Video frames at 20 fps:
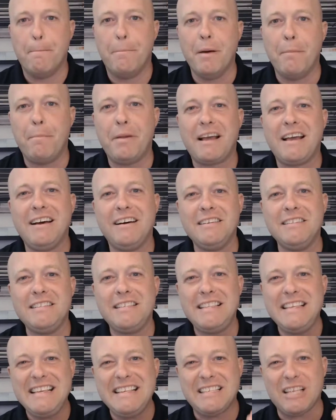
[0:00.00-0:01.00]
but
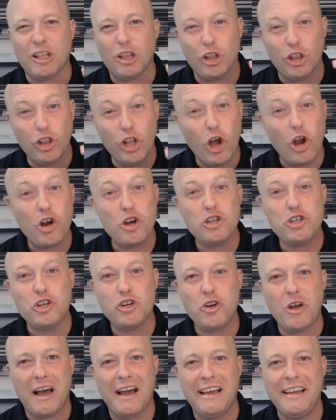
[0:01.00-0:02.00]
because these
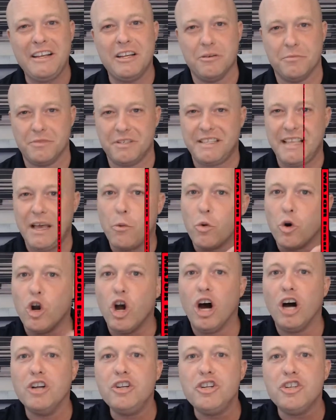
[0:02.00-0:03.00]
larger items that were
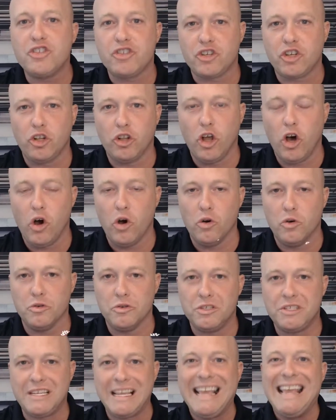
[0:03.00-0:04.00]

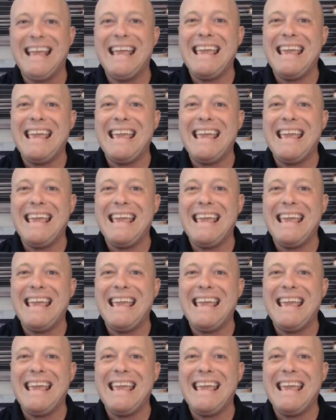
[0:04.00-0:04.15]
undisclosed